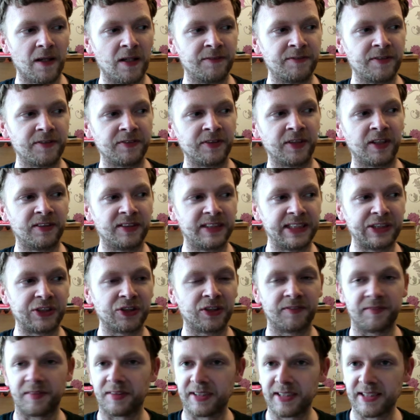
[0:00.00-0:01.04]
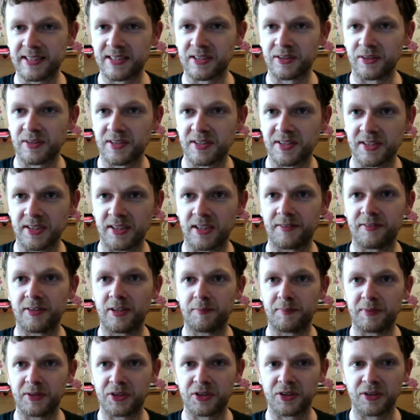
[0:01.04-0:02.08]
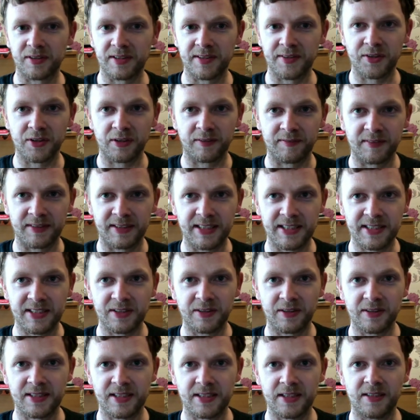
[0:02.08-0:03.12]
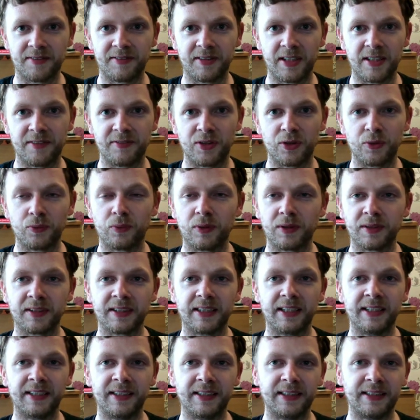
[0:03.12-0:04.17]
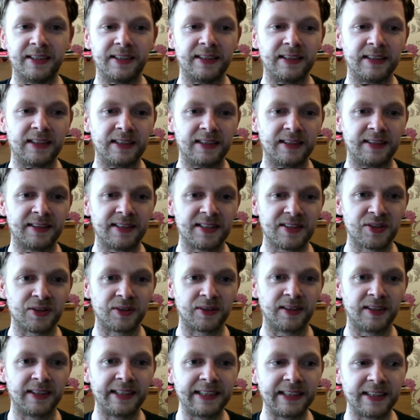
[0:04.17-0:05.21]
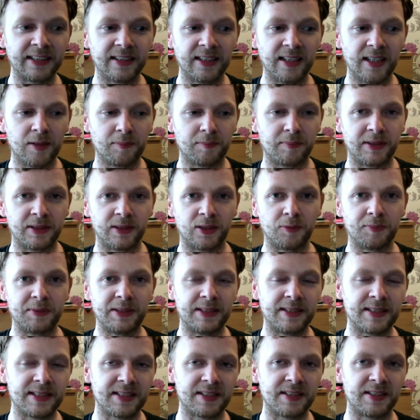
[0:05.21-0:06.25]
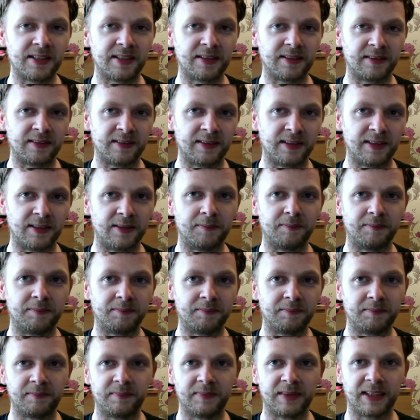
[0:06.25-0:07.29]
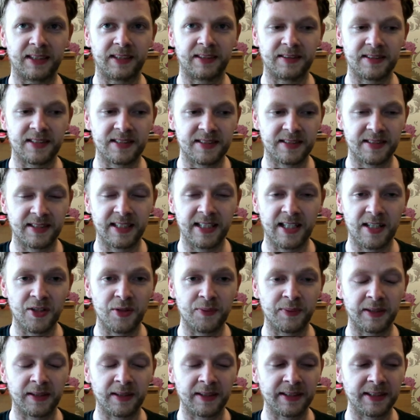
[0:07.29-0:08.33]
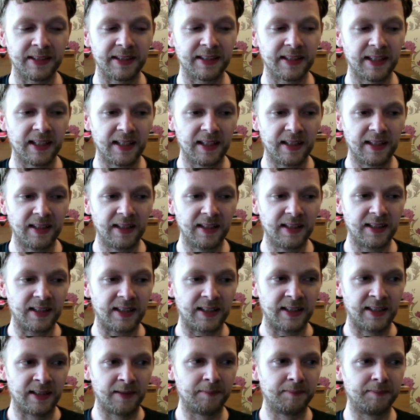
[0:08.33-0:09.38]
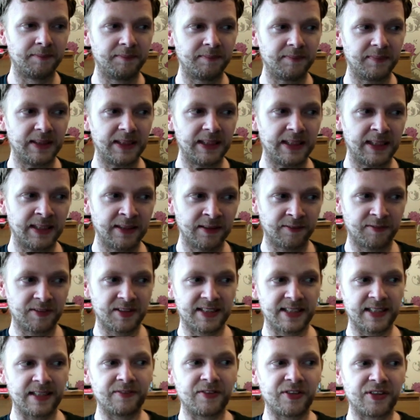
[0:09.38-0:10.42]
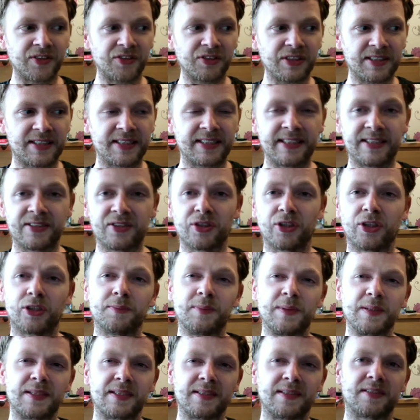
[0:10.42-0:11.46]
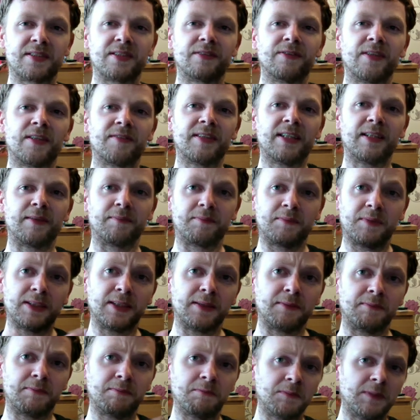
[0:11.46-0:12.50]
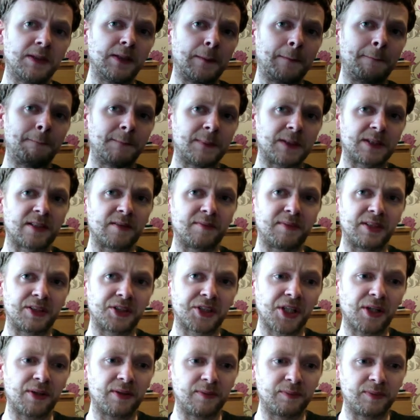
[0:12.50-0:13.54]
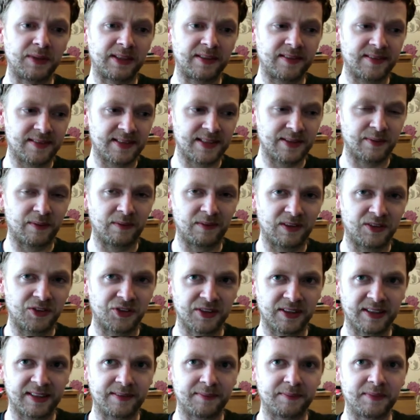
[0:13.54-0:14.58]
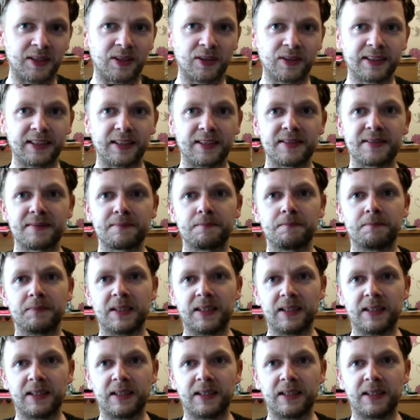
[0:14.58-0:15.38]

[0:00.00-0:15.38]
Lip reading: If you've not already joined the Discord server, be sure to join the Discord server. If you want a Discord link, by all means, I can get you a link. And obviously, if you're interested in tournaments and stuff like that, yeah, just give me a shout and we can see what we can try and organise.